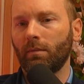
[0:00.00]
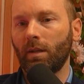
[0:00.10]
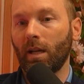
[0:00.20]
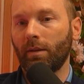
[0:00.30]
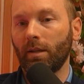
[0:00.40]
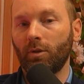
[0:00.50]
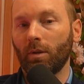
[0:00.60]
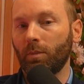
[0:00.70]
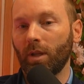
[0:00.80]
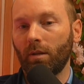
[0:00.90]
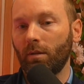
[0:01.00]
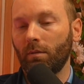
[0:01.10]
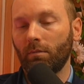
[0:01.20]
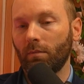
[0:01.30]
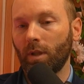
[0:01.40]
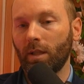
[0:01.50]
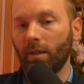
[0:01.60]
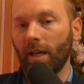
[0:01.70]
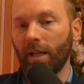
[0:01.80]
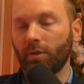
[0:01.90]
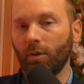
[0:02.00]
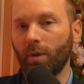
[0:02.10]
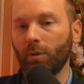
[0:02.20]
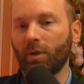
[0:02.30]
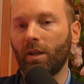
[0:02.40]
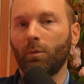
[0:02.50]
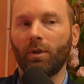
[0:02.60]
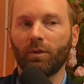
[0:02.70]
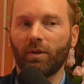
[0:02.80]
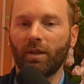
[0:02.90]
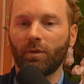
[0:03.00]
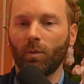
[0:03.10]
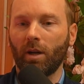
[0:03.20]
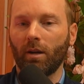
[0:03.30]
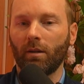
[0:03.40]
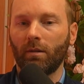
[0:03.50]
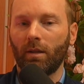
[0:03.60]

Then jumped in and did that. So it was kind of one of those things where